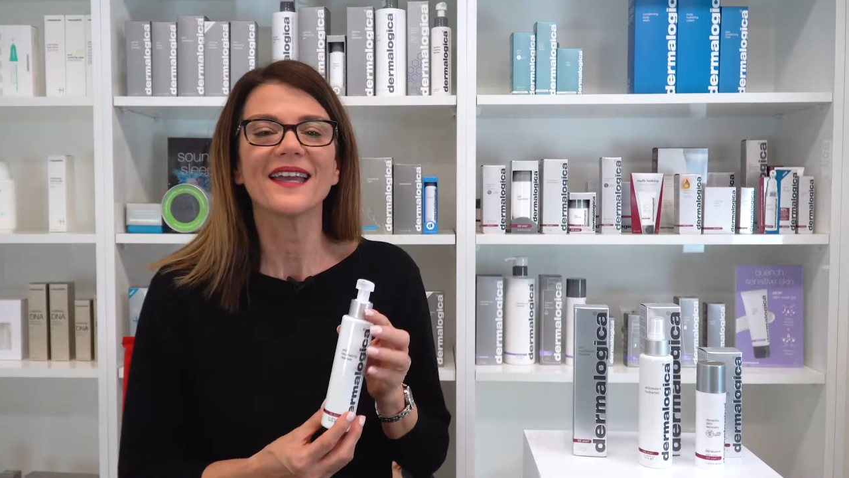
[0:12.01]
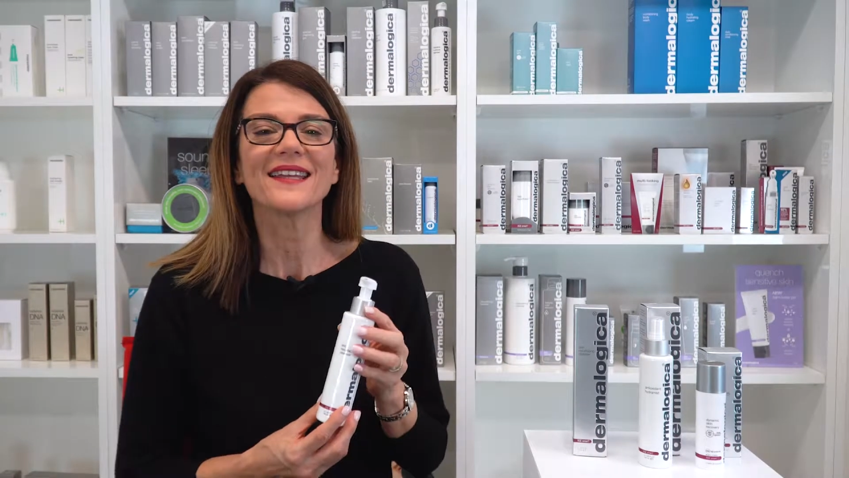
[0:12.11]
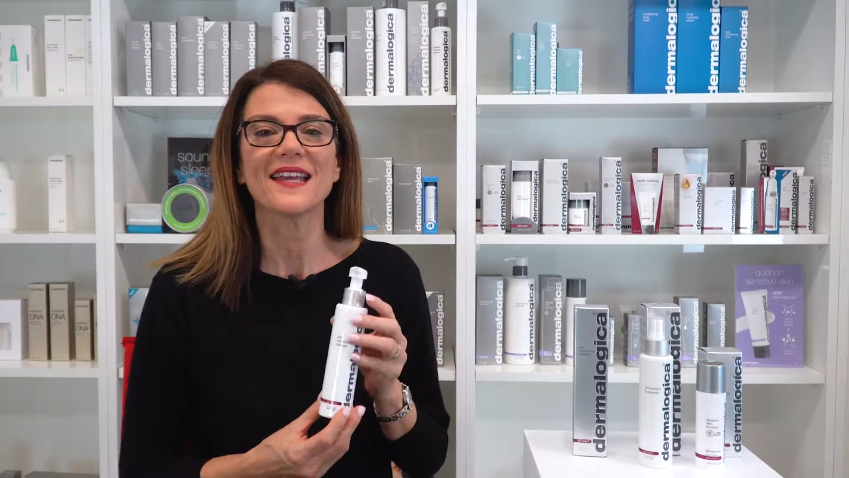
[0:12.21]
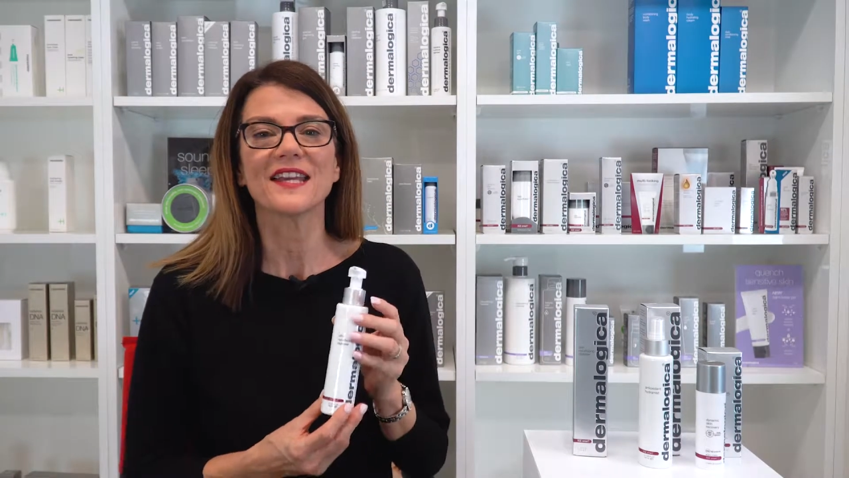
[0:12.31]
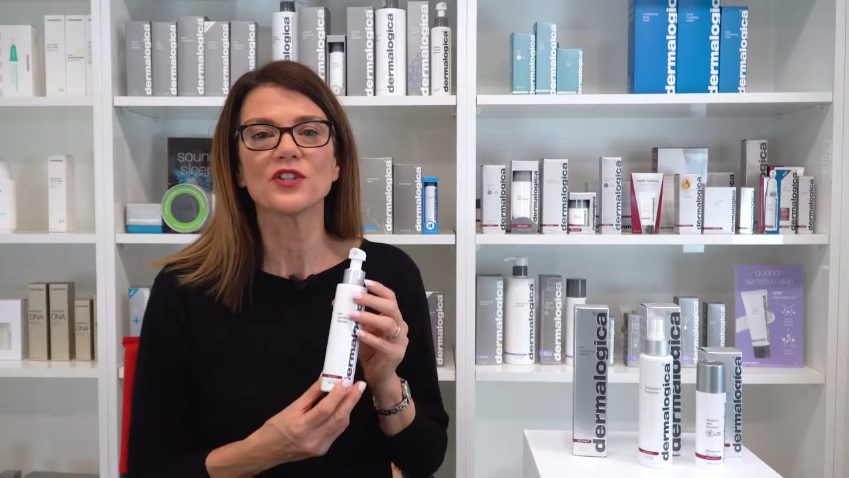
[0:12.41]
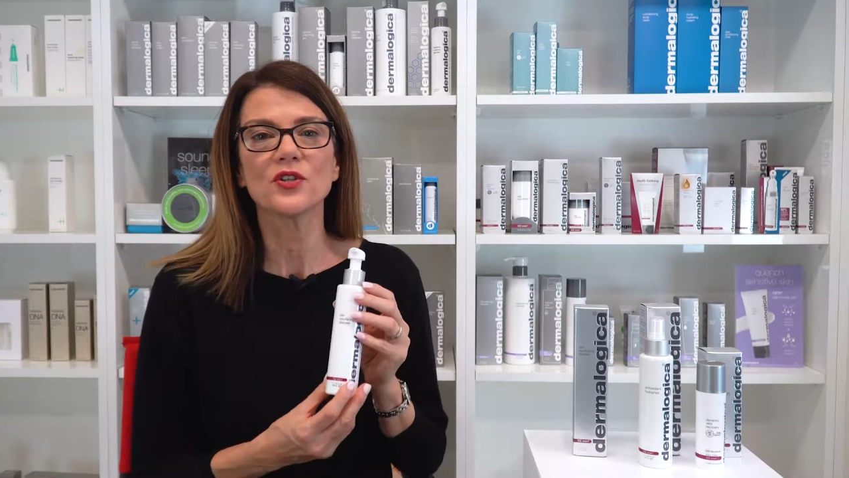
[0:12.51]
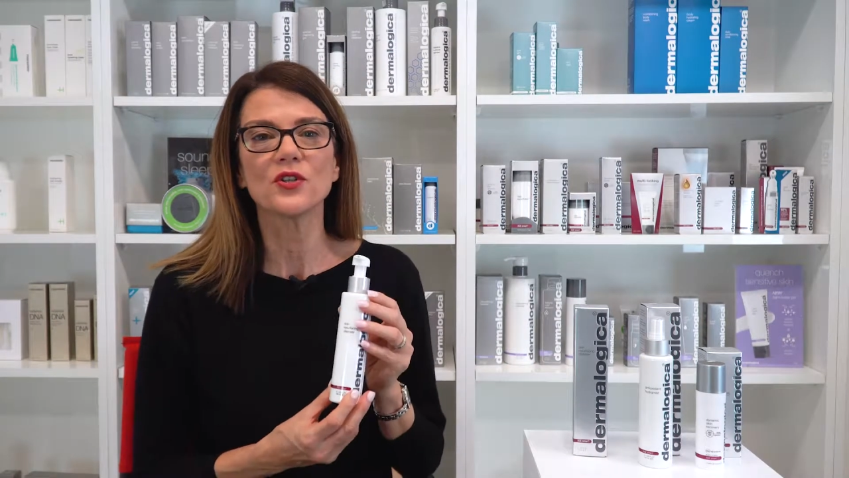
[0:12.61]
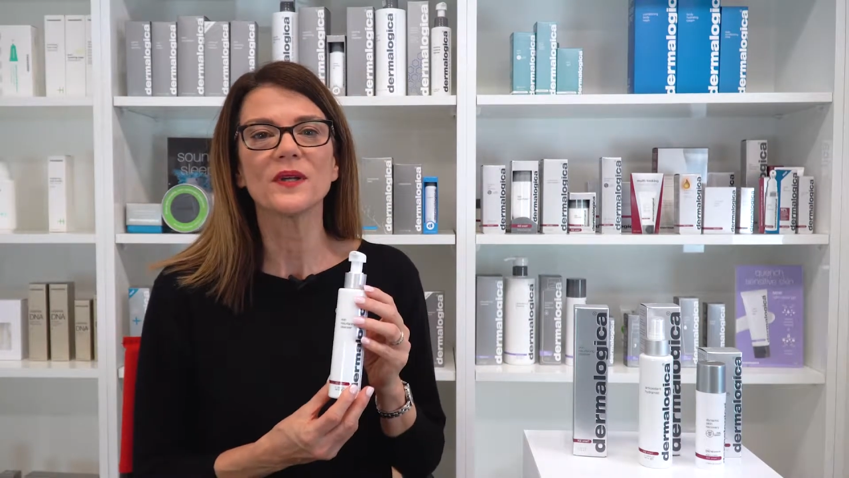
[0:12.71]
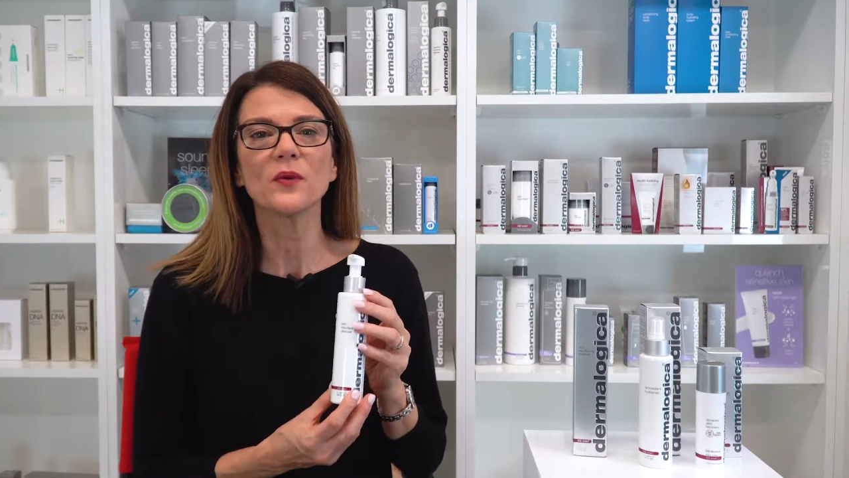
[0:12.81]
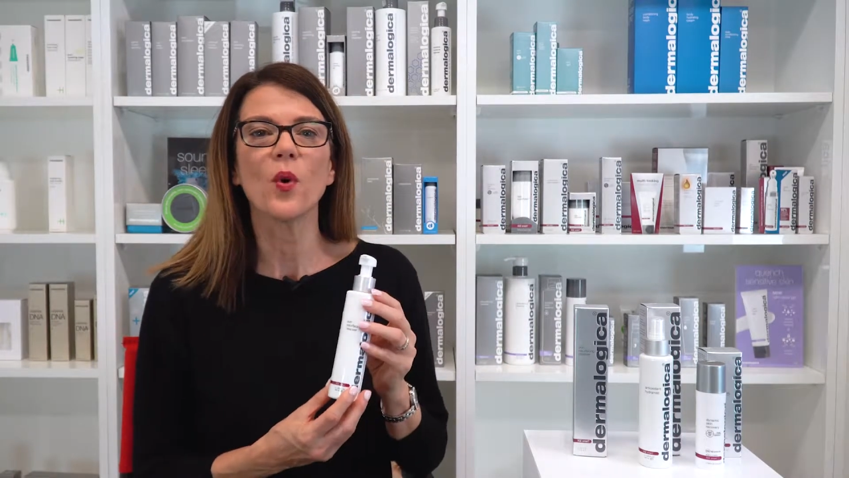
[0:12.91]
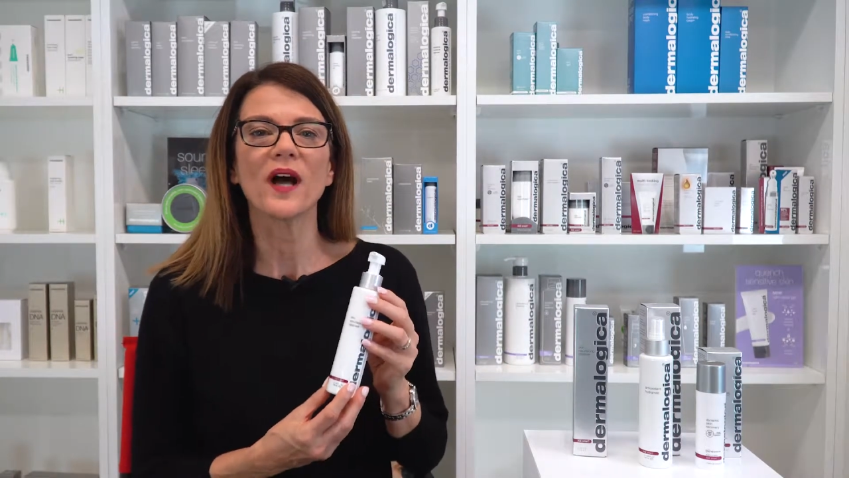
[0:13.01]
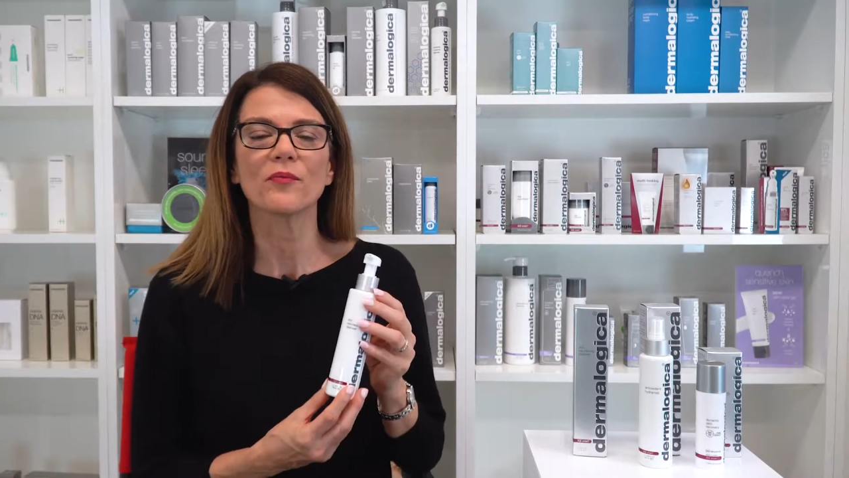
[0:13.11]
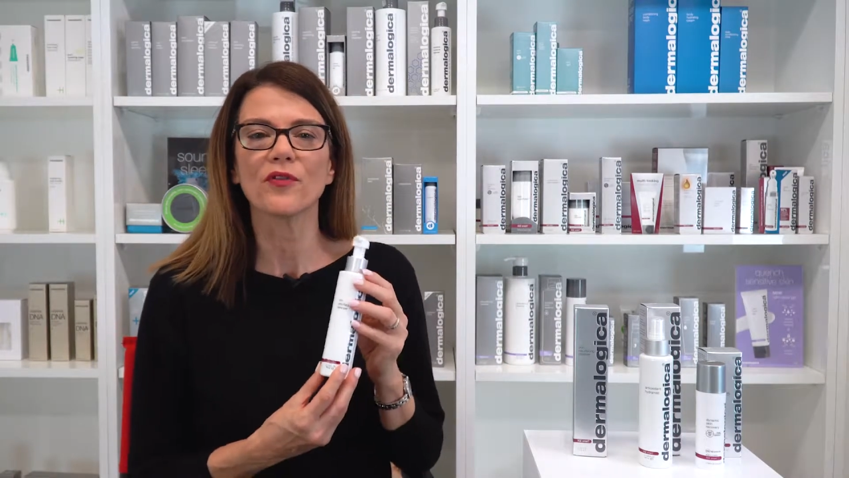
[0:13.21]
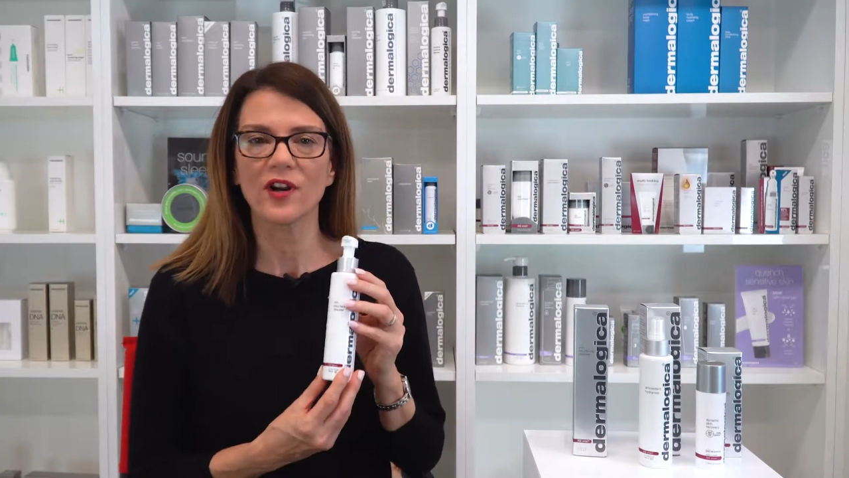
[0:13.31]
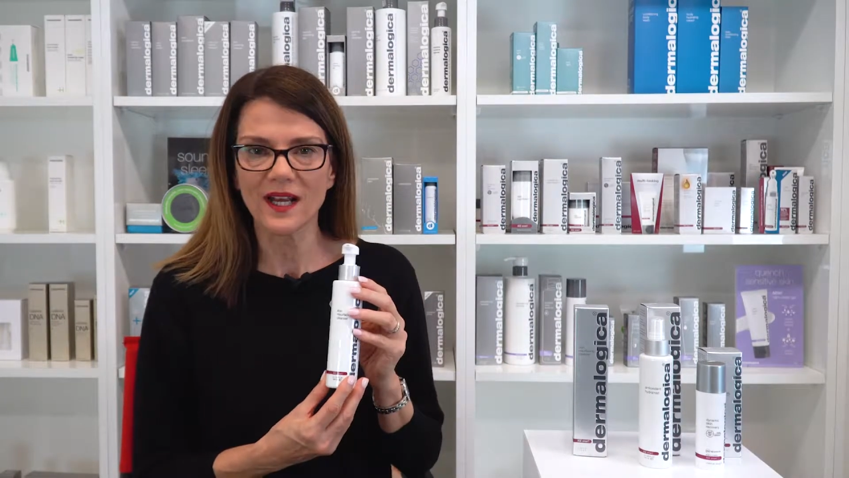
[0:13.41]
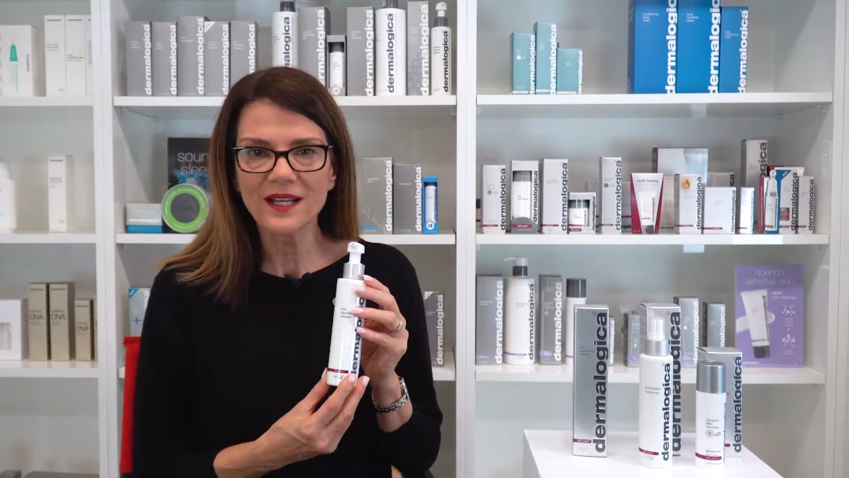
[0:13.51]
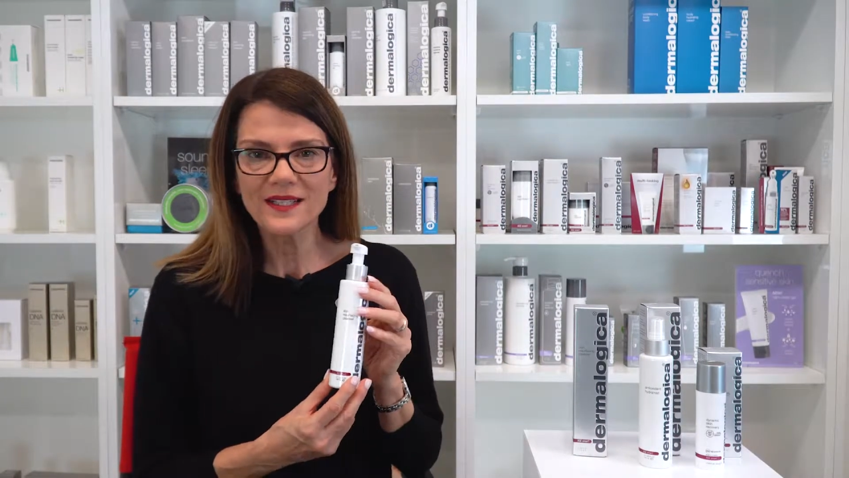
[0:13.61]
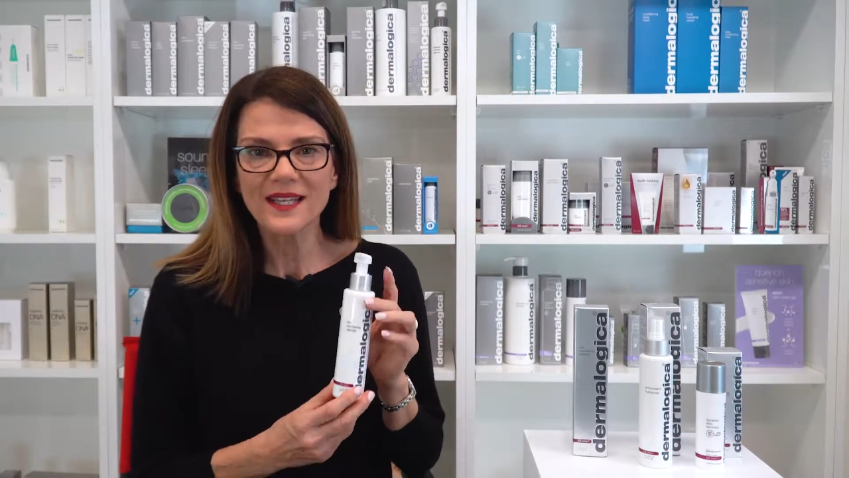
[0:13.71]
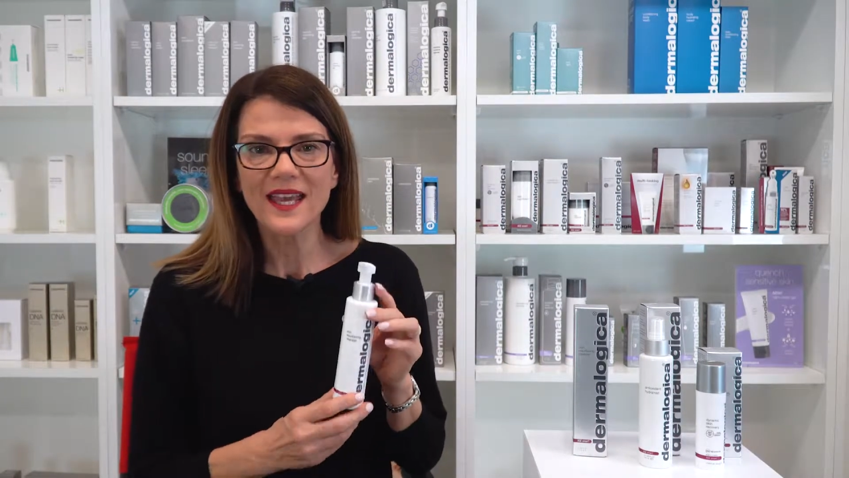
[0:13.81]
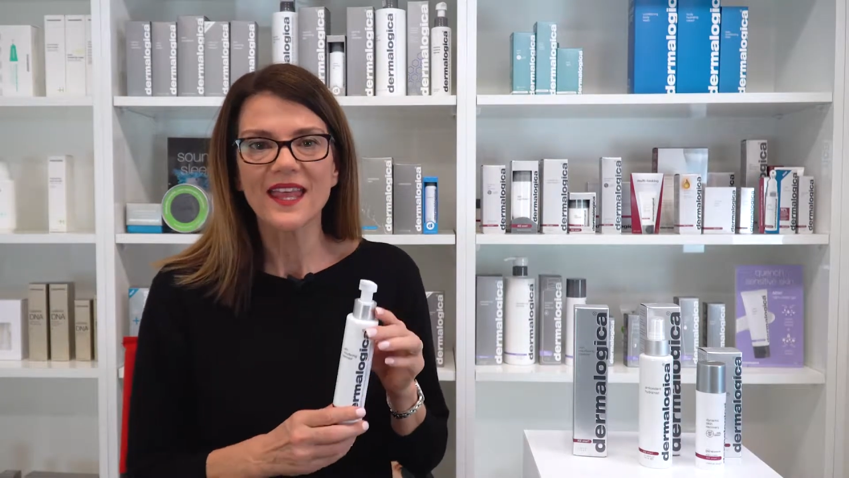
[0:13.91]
is a 2-in-1 product